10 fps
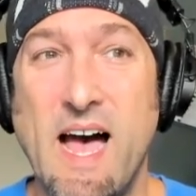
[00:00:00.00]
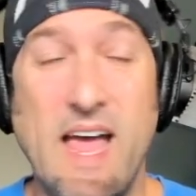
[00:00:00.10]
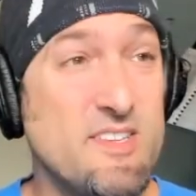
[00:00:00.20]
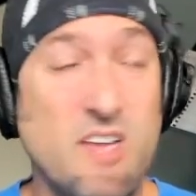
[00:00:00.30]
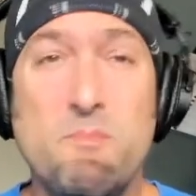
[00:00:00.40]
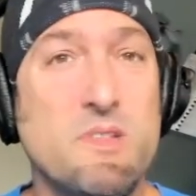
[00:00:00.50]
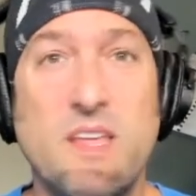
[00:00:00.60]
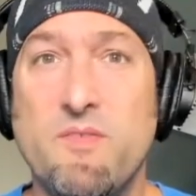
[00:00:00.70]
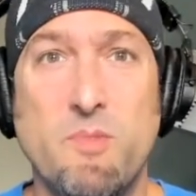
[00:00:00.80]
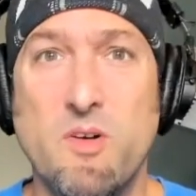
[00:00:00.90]
it's
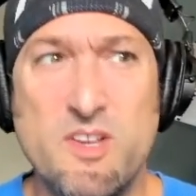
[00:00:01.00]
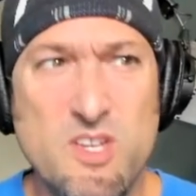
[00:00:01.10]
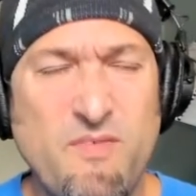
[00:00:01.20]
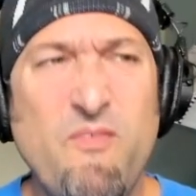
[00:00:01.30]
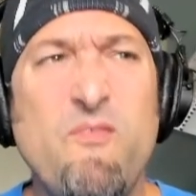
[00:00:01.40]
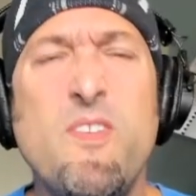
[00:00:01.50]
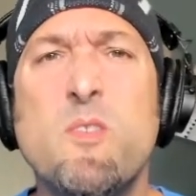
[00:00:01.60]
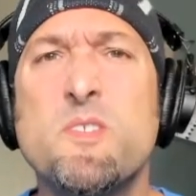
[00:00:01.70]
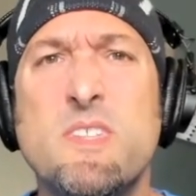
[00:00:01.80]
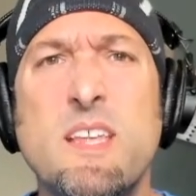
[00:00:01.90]
unbelievable. It just
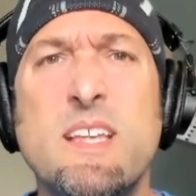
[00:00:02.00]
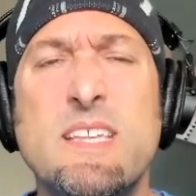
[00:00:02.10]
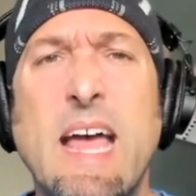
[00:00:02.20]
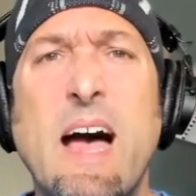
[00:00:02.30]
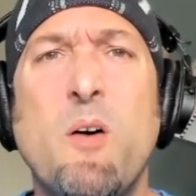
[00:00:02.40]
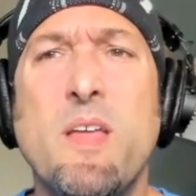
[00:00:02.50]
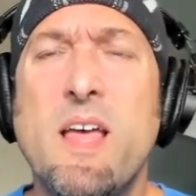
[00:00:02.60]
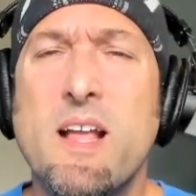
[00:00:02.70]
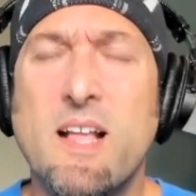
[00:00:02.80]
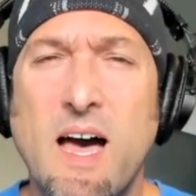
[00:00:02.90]
fills things out,
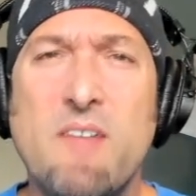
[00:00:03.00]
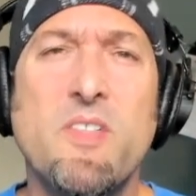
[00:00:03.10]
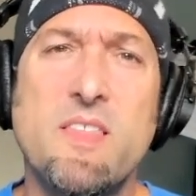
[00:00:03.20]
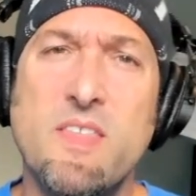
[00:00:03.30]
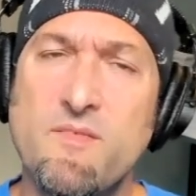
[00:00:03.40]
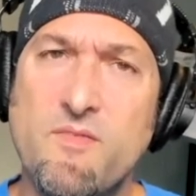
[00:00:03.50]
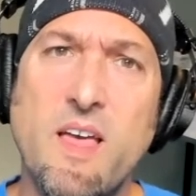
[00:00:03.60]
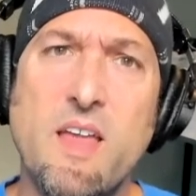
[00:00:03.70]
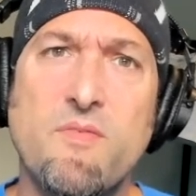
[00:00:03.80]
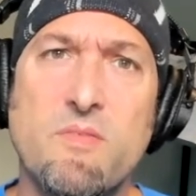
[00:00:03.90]
kind of like the
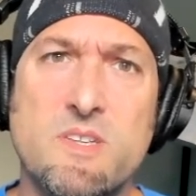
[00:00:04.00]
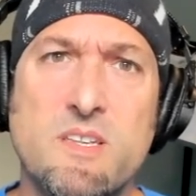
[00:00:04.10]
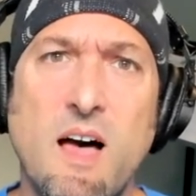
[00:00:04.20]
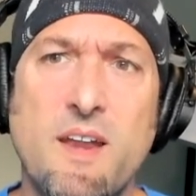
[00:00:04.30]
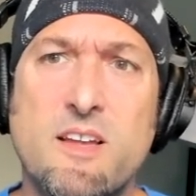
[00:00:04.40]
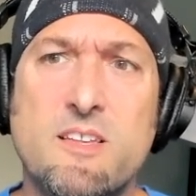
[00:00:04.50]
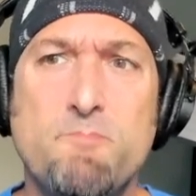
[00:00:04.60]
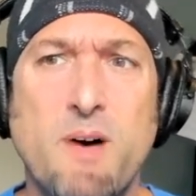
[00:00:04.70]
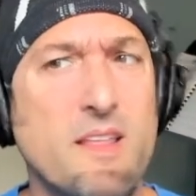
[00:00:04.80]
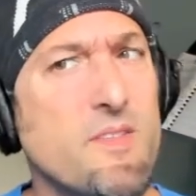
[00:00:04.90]
inflator from Sonics,
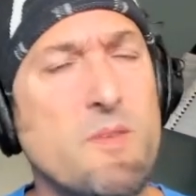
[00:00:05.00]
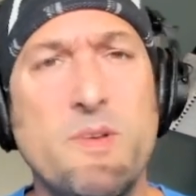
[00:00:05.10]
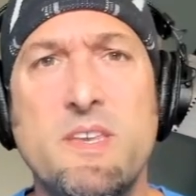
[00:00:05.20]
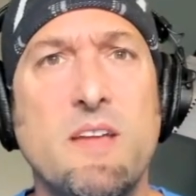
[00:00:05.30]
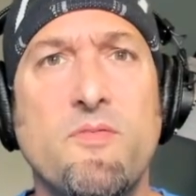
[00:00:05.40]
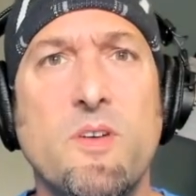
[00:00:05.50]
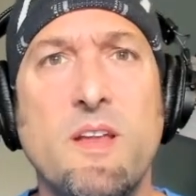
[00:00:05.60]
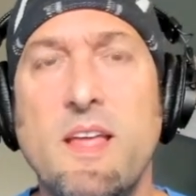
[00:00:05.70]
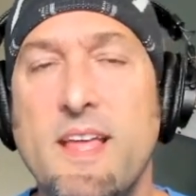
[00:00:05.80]
but a little bit different.